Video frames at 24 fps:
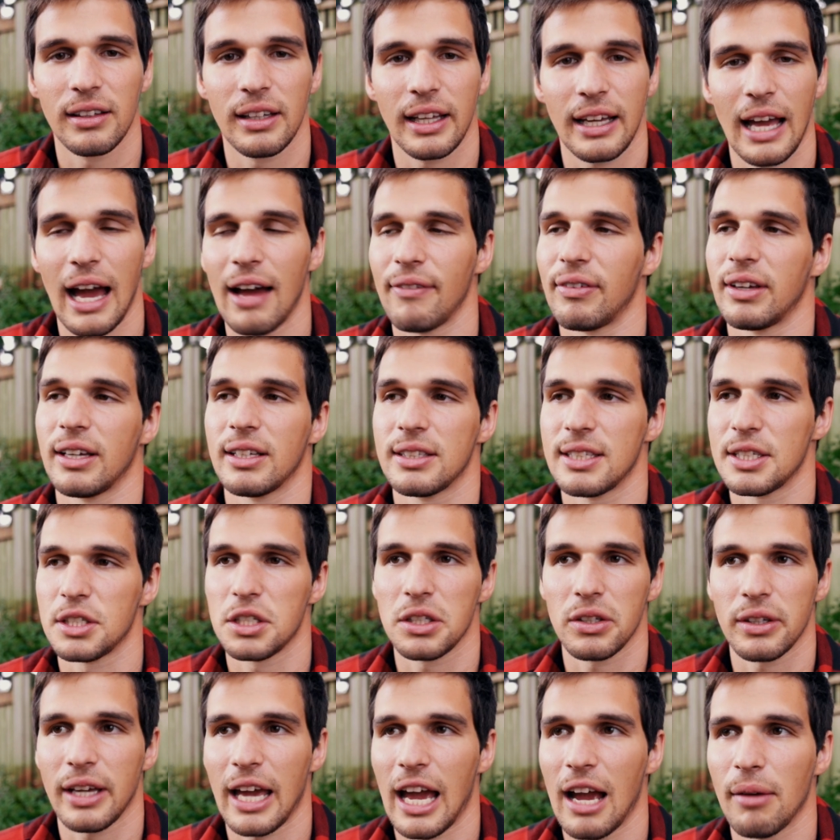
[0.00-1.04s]
Like having a
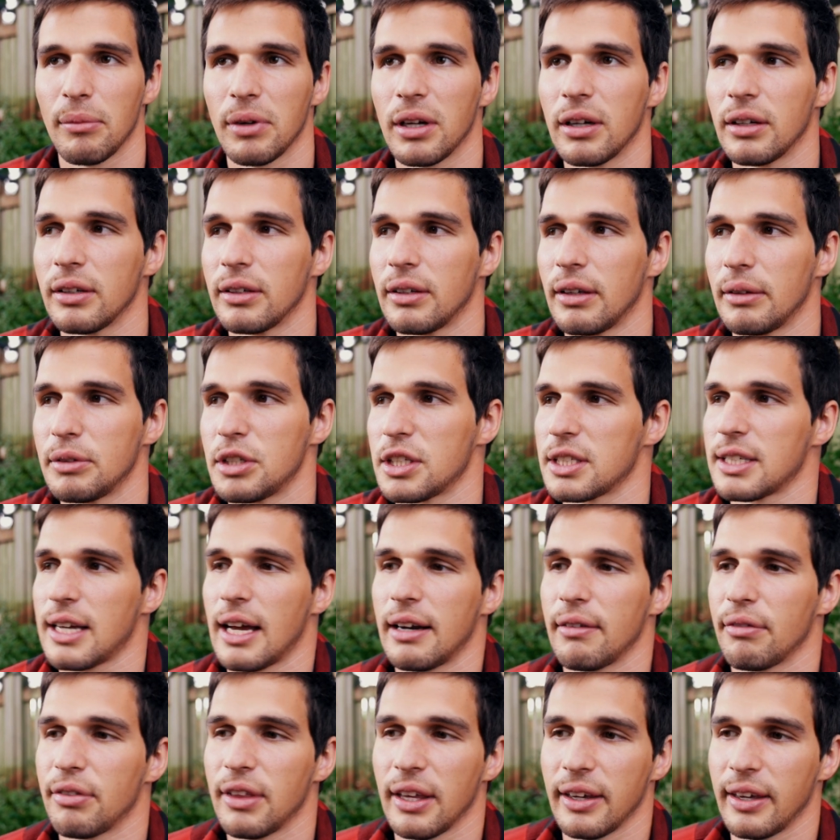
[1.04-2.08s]
digital camera, just
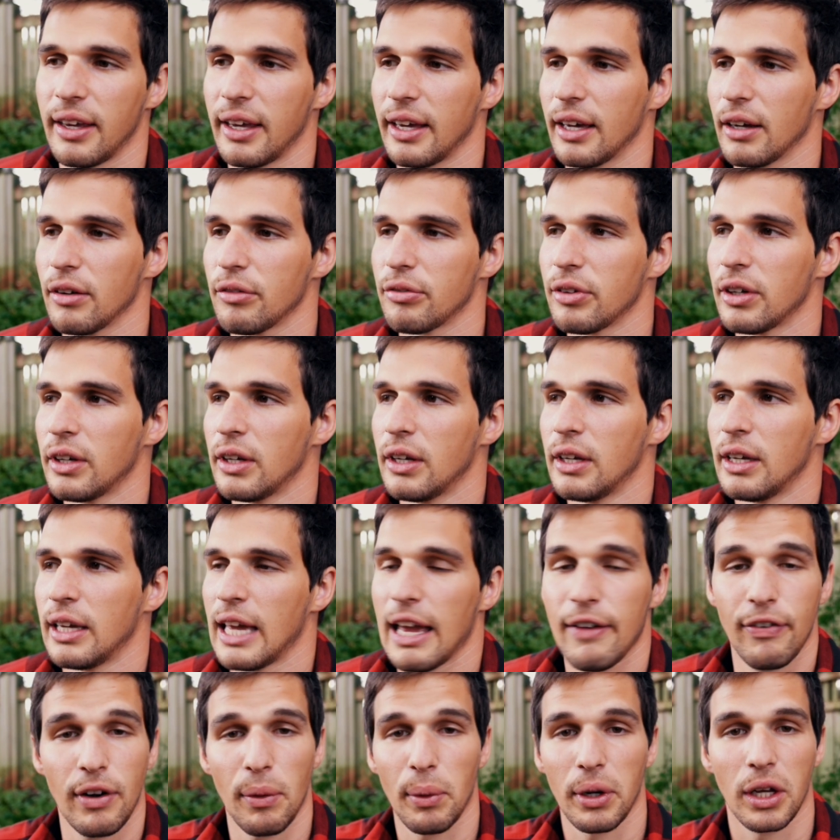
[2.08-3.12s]
kind of thinking of
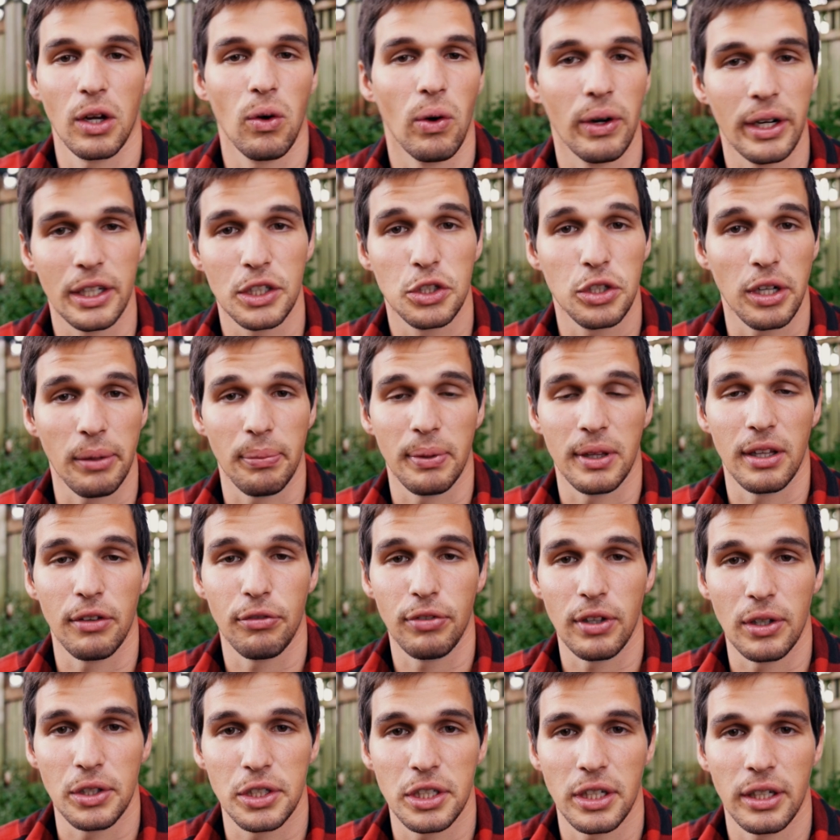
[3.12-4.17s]
if I were to go on a trip in the
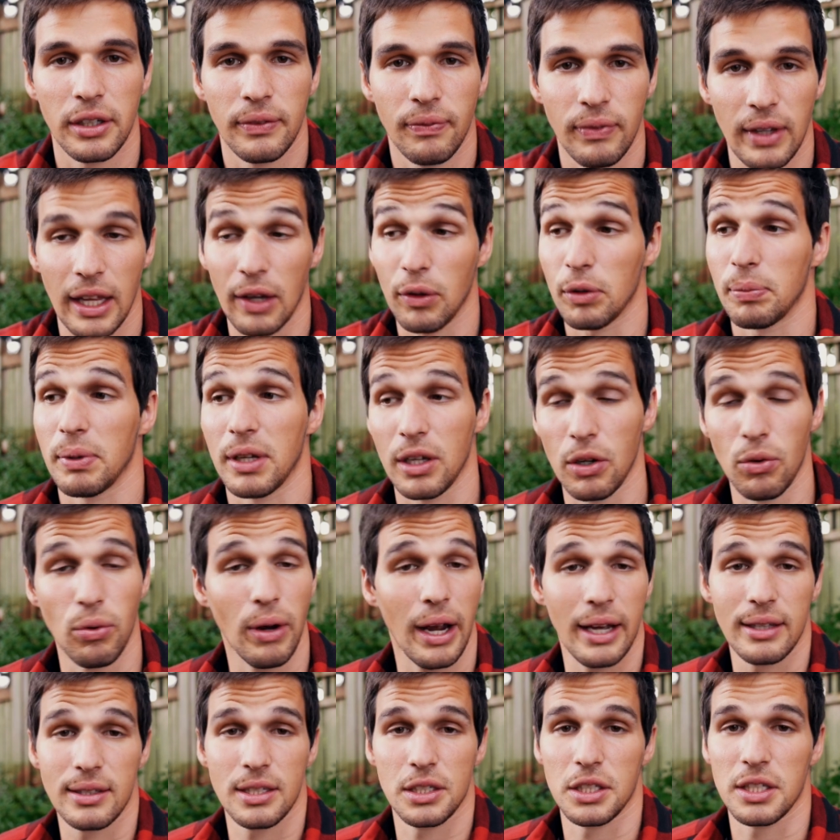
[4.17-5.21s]
future, it would be
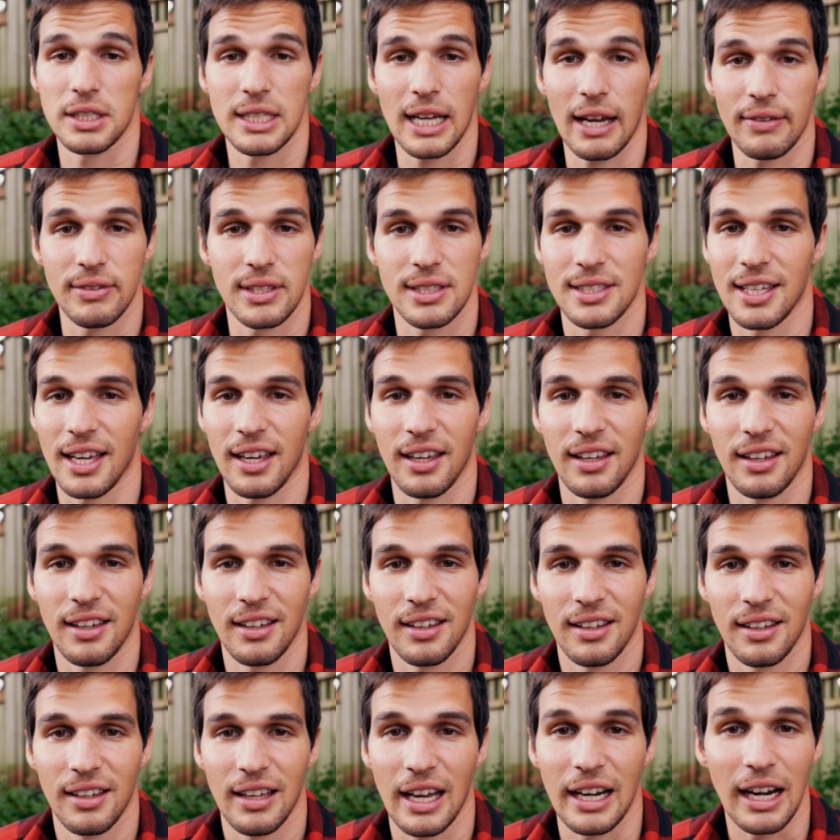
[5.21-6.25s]
great to just have to take
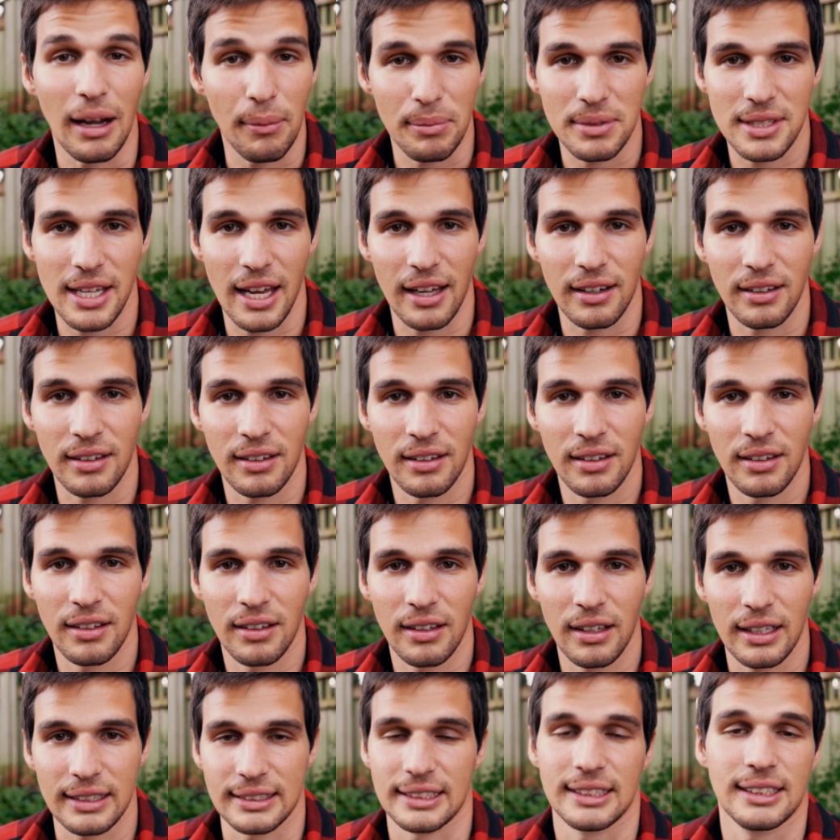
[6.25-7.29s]
an M10,
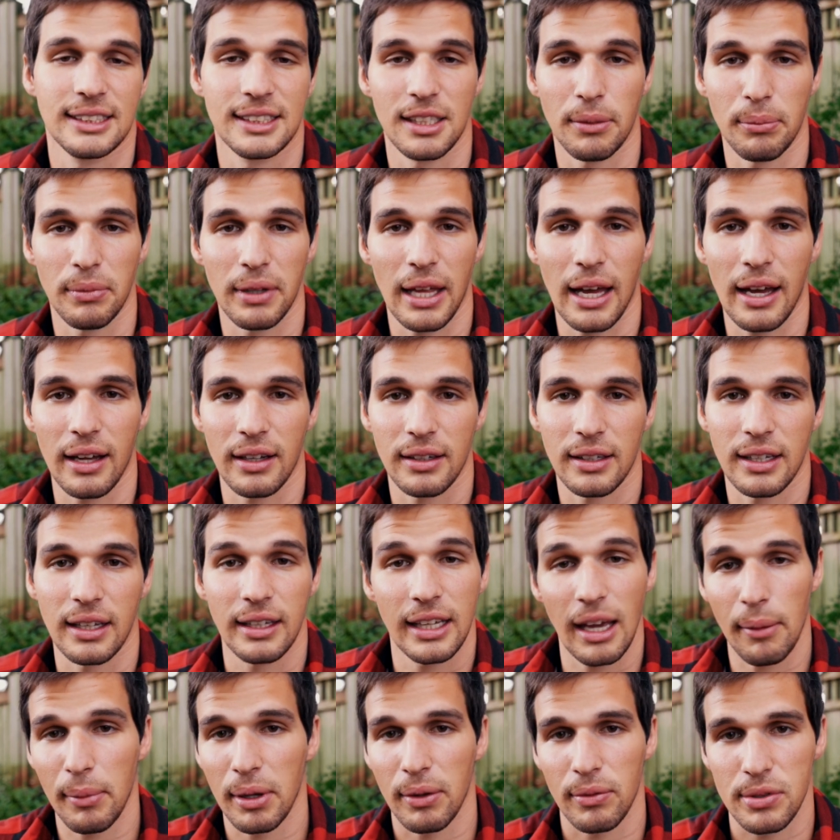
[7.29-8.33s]
a system that can
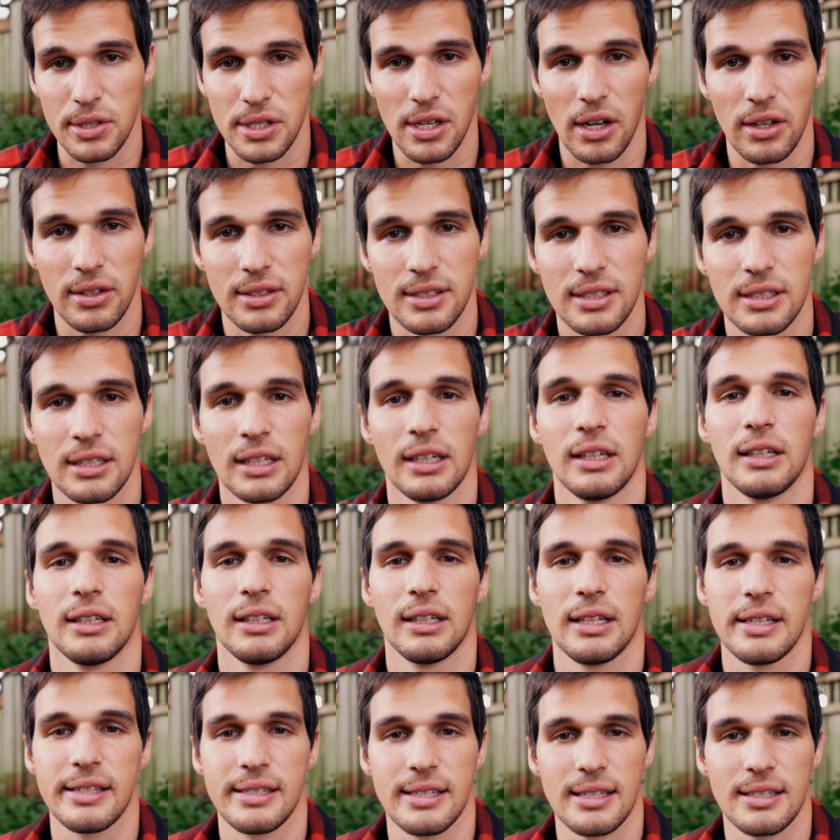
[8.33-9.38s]
get me results,
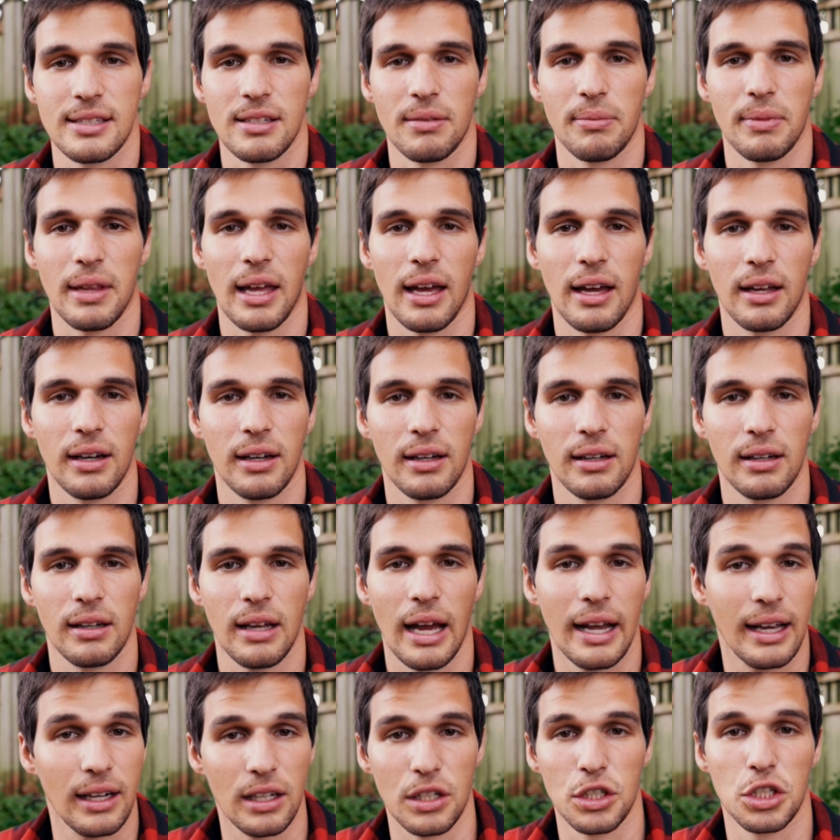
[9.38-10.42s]
a system that
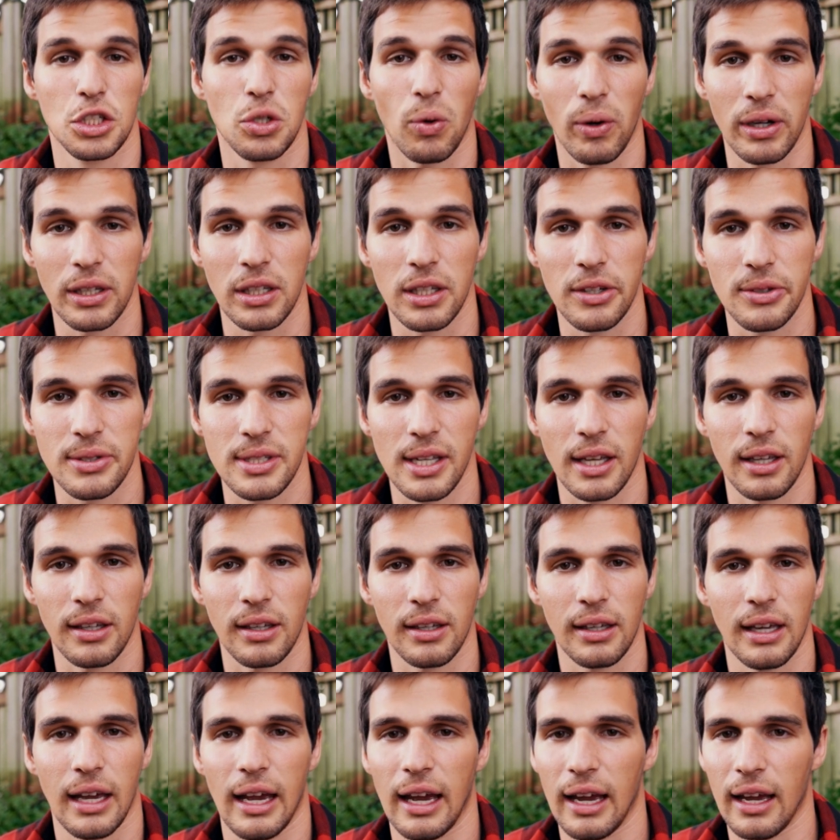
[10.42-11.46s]
I can enjoy
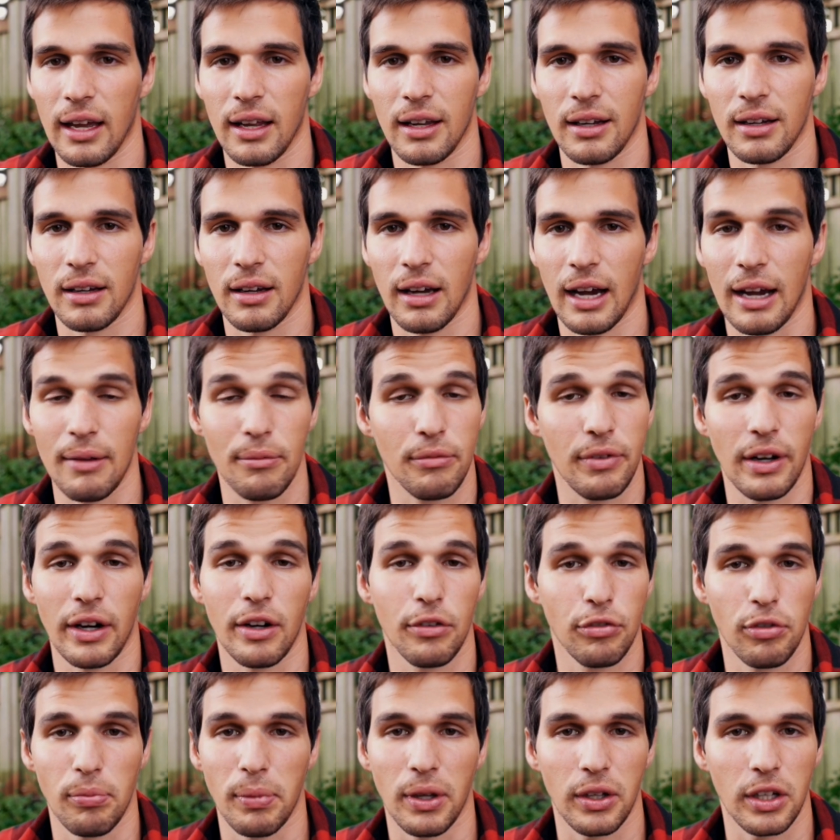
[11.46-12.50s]
using and I'm very
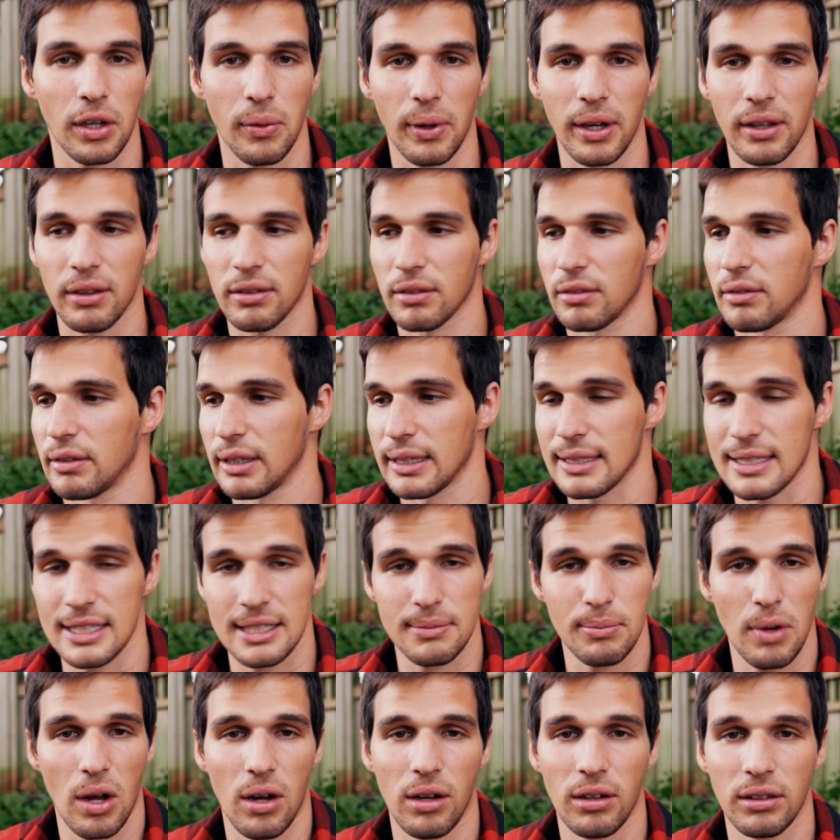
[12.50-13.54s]
familiar with. It's
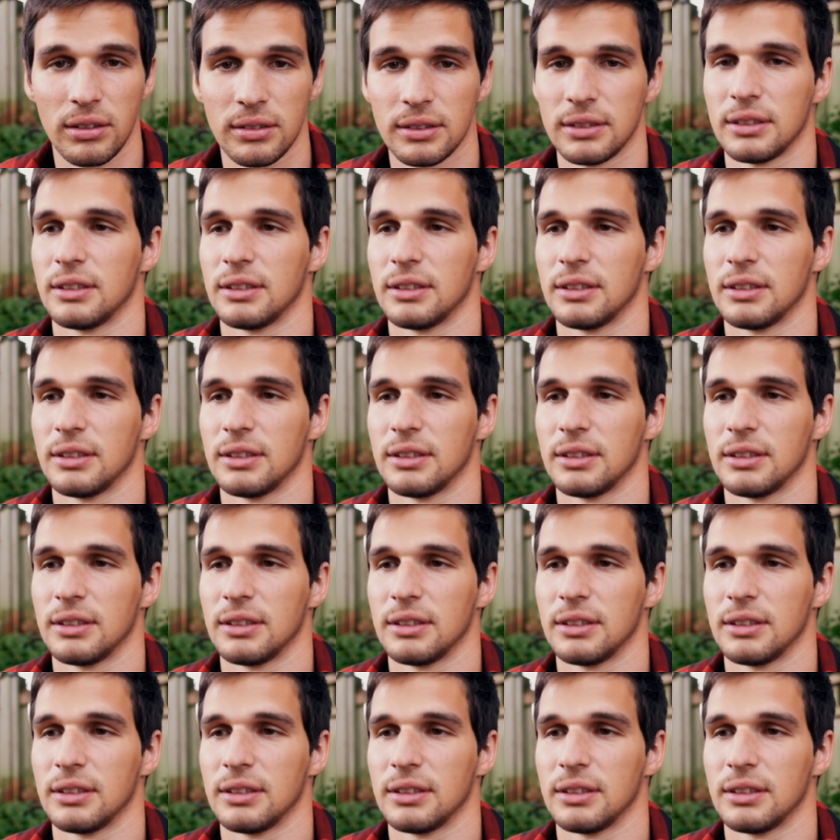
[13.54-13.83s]
small.